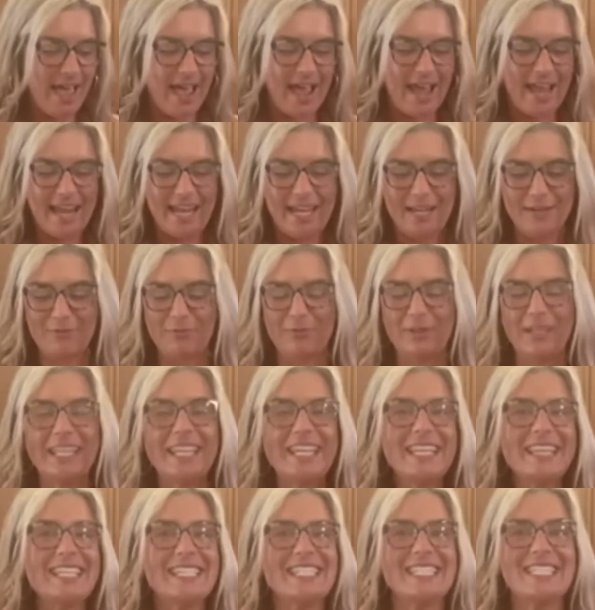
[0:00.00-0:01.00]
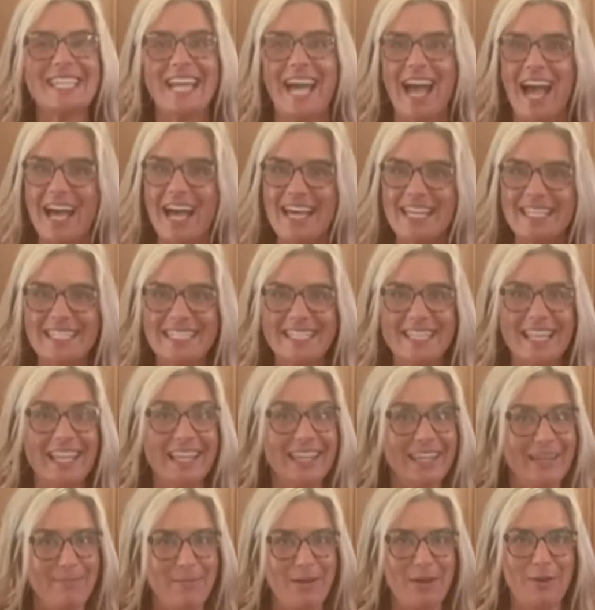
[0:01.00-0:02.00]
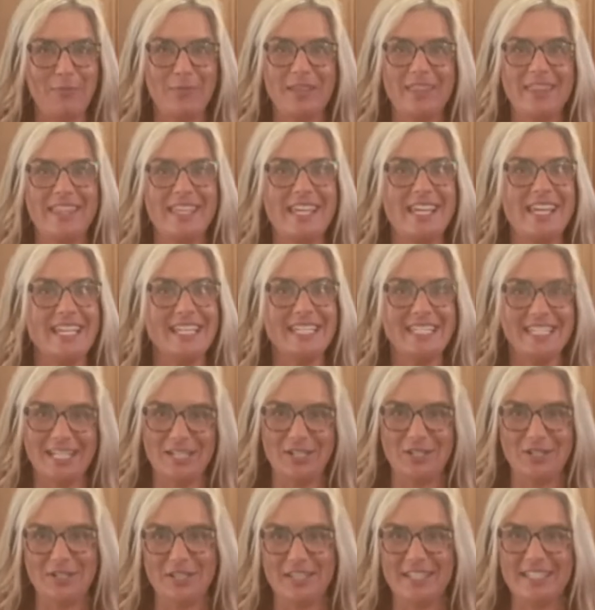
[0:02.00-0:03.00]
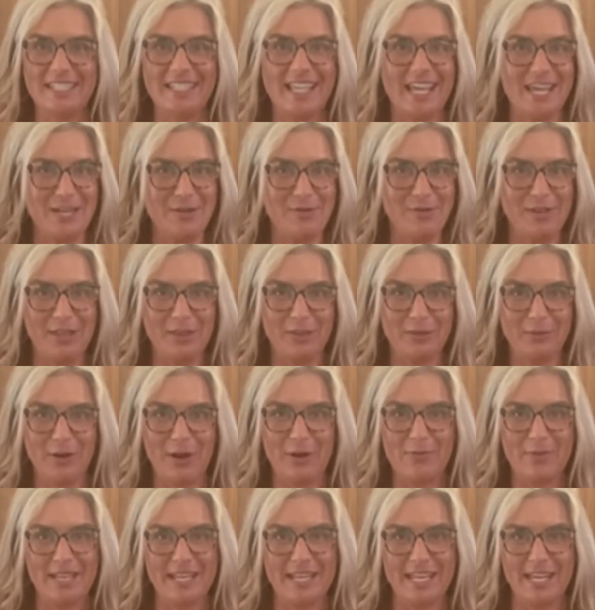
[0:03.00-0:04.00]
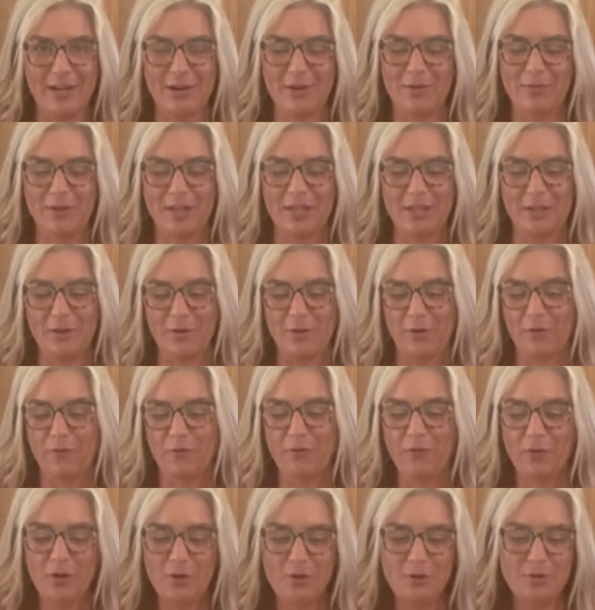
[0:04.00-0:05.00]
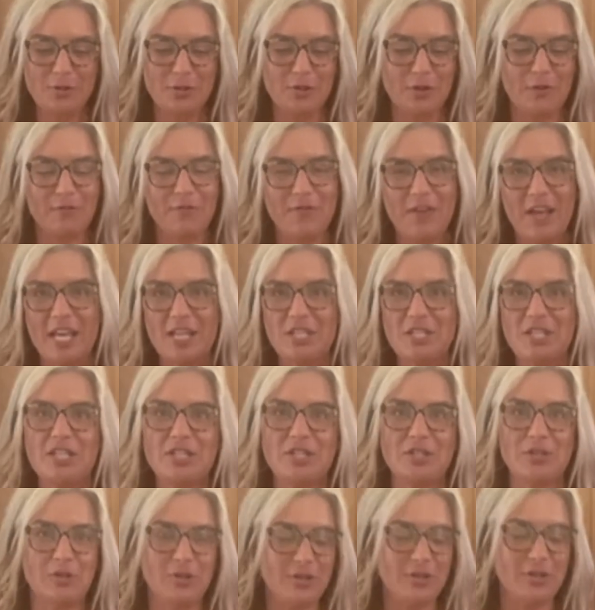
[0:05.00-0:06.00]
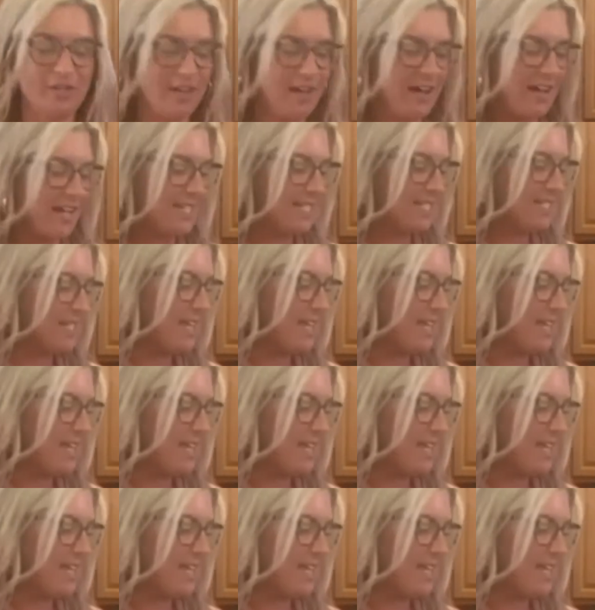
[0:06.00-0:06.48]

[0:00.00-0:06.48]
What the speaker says: and really the sky's the limit with the additions that you can throw in here with your fruits, your veggies, your nuts.